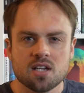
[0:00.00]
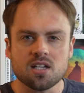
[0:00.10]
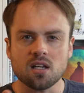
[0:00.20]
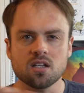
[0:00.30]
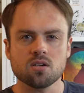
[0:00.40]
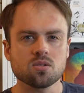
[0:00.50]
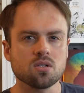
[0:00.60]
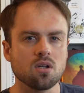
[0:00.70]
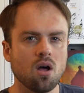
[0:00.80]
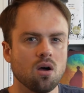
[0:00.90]
Dalio's
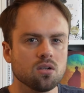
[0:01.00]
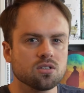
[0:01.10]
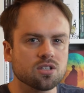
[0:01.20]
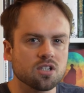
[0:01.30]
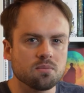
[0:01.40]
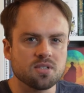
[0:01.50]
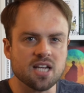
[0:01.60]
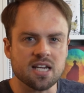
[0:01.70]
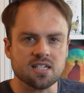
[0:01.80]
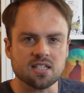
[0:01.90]
long-term
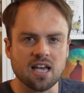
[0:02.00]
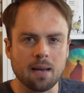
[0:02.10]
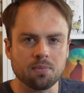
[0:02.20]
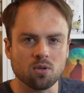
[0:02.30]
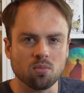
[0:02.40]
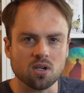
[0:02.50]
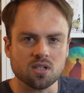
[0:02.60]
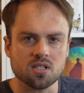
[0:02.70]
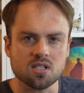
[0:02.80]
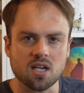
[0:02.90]
debt and capital
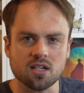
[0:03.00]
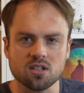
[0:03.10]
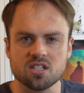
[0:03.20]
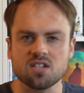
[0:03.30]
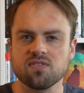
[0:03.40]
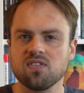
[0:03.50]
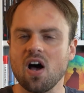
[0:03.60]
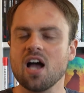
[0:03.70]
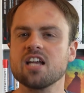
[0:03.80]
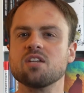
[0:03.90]
market cycle is
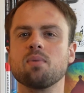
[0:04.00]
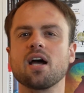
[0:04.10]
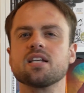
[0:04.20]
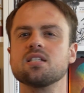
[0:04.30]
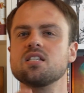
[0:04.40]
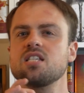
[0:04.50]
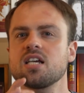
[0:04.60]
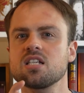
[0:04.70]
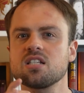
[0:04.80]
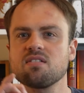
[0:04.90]
defined by
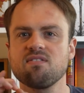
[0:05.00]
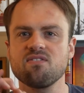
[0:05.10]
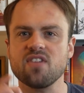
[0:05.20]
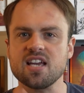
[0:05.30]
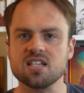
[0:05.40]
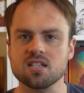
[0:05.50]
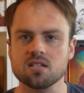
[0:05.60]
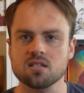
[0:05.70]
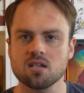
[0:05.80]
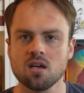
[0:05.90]
6
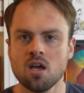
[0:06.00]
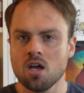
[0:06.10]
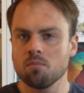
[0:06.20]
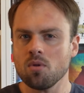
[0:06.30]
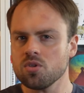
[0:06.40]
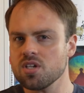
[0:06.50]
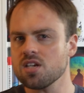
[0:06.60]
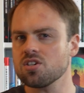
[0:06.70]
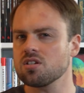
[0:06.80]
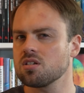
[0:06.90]
phases. Most
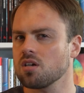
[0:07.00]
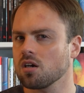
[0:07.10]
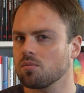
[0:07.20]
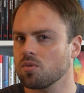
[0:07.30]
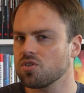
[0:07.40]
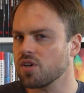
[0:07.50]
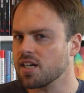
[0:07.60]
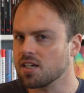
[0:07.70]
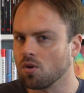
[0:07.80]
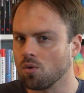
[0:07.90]
nations start with
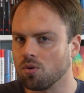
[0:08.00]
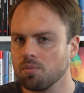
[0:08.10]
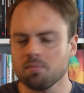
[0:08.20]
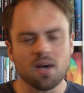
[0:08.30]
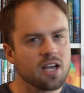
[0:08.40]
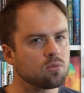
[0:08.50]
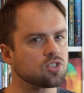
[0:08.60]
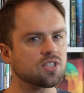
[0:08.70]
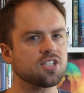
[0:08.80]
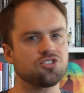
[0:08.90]
trading gold, but mine will
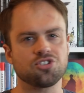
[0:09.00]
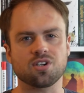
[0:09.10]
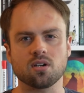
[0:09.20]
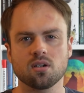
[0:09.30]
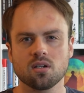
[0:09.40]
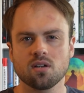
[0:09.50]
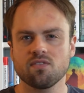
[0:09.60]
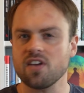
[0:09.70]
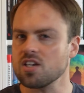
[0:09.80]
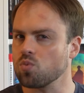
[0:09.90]
trade sugar.
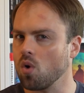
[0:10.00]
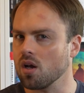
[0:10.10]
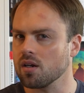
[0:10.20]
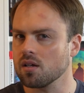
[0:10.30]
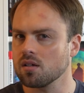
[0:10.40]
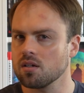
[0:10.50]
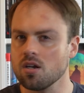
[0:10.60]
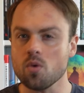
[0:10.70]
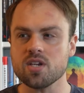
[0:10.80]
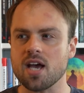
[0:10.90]
Phase 1,
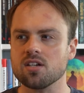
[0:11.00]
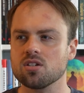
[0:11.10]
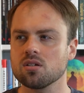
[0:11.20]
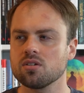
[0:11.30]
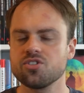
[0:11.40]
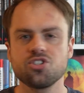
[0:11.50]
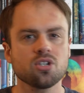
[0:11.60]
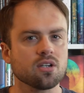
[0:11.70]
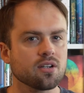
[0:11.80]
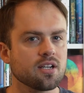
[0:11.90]
no debt.
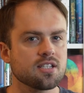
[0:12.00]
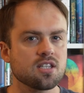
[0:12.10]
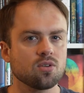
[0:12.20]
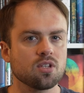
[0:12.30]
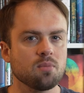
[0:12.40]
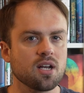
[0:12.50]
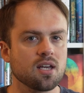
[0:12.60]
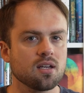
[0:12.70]
Sugar is the only money.